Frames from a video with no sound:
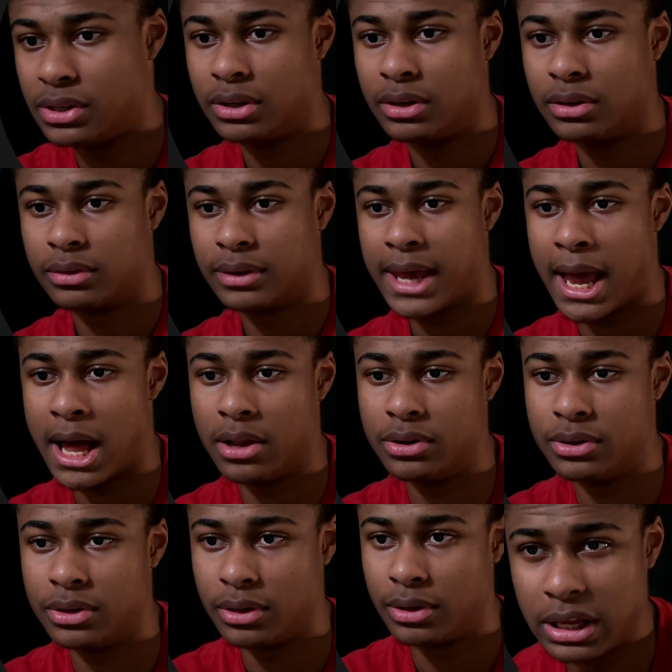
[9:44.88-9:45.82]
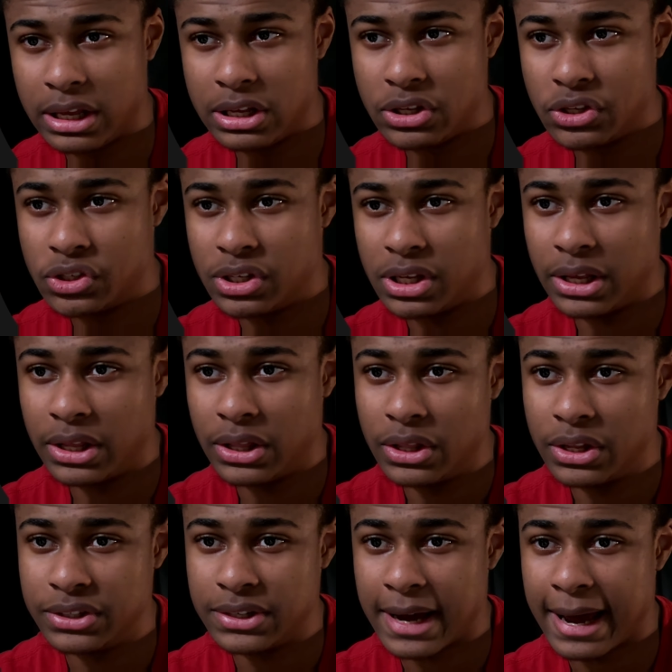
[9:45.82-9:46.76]
the calendar. Things
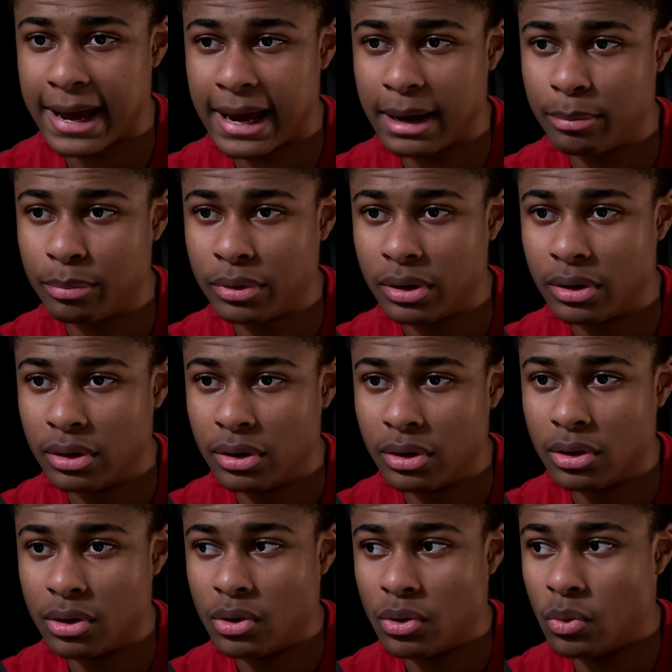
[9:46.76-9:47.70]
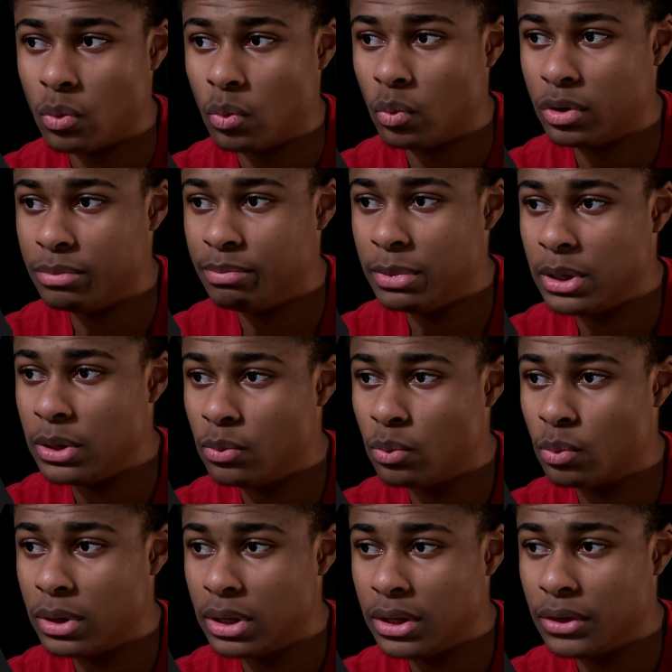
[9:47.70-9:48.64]
in this app would be
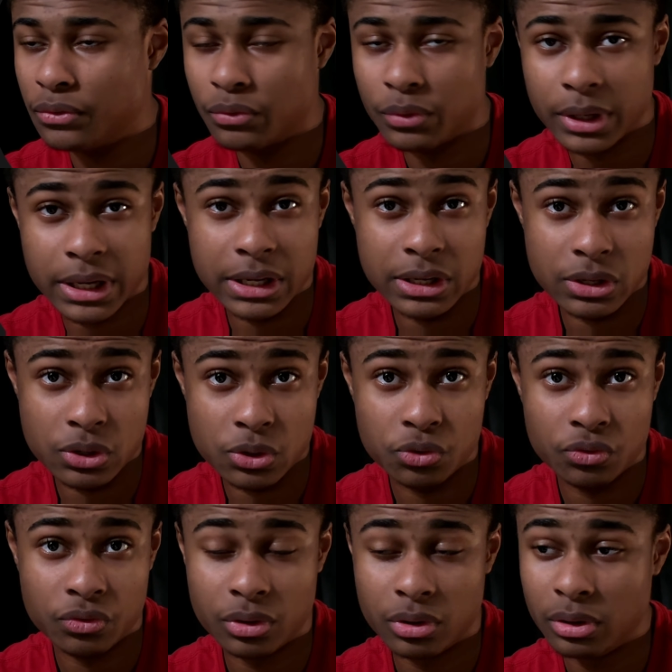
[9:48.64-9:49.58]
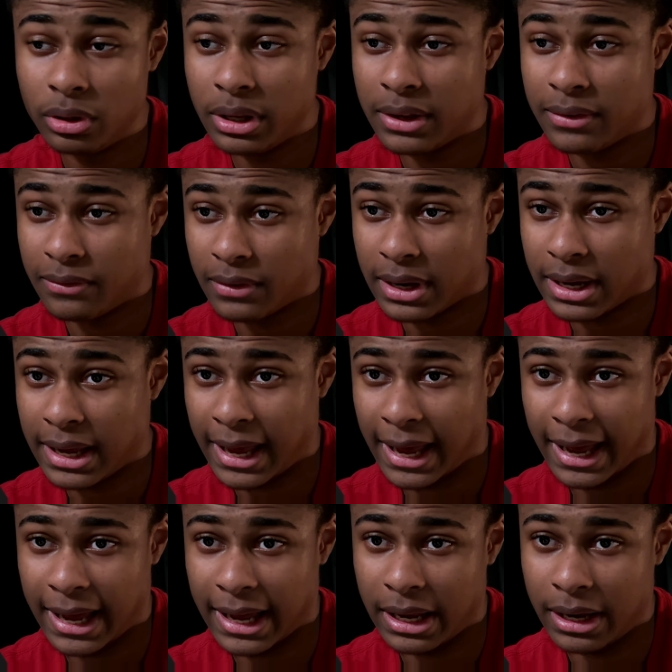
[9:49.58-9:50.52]
really freaking useful if I
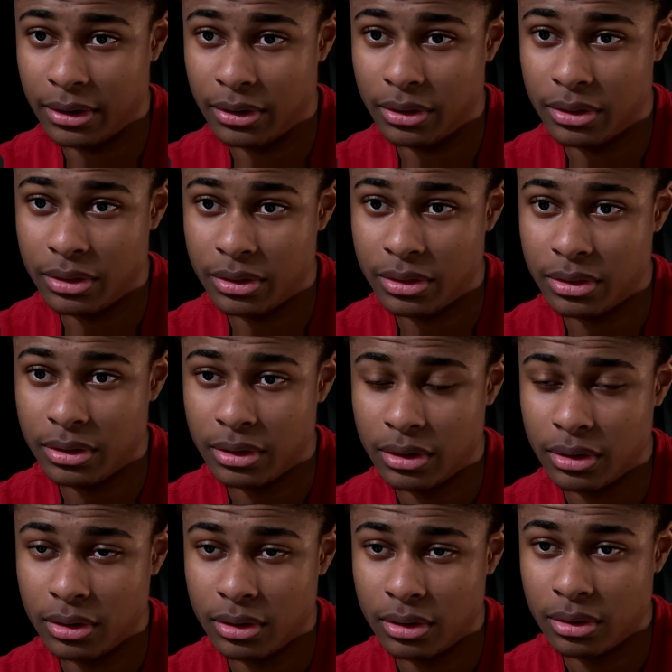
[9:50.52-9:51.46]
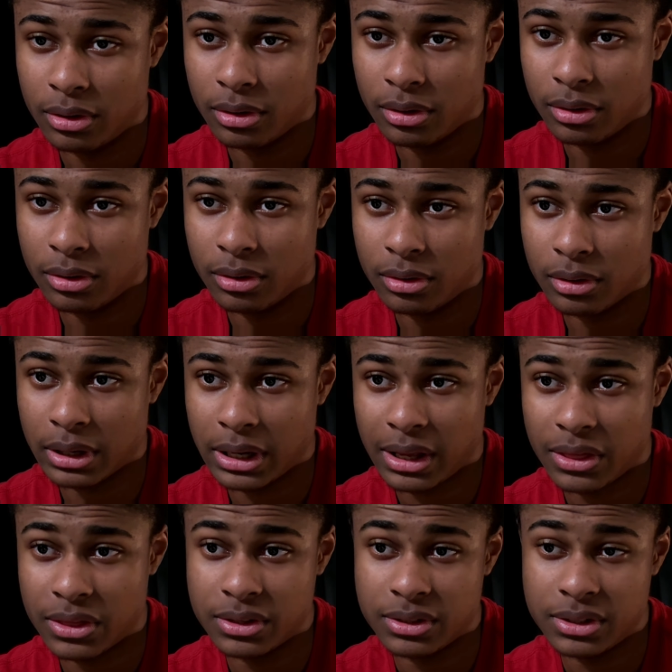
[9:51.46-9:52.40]
had like
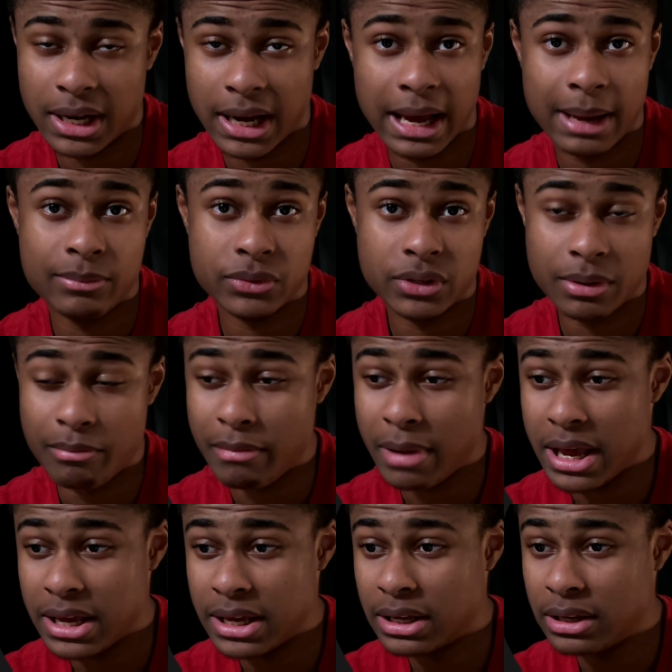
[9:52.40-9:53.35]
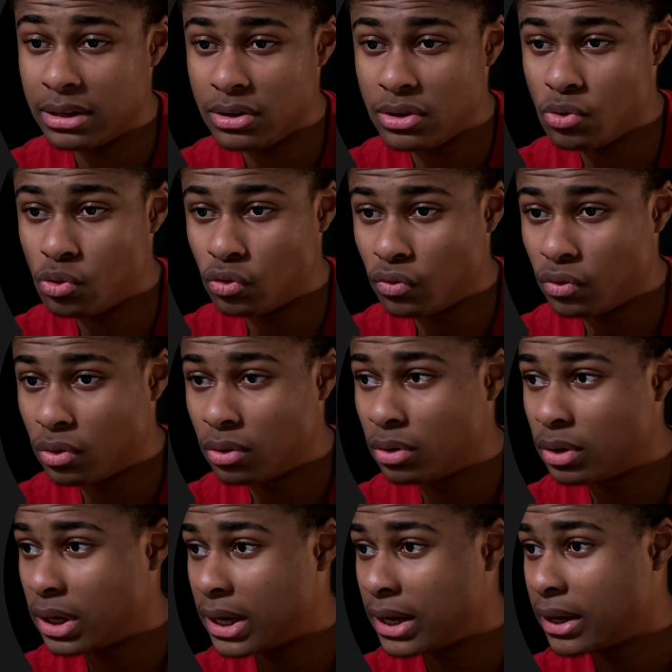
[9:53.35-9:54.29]
the time to make it
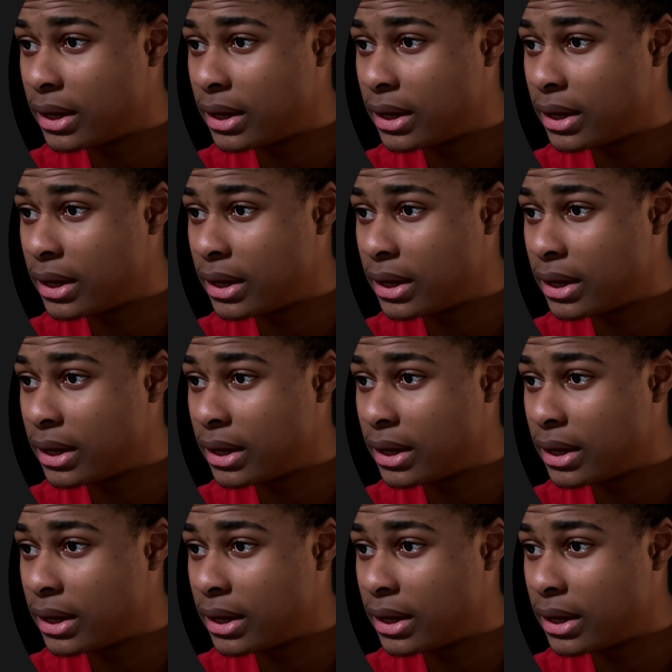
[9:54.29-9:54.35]
useful, I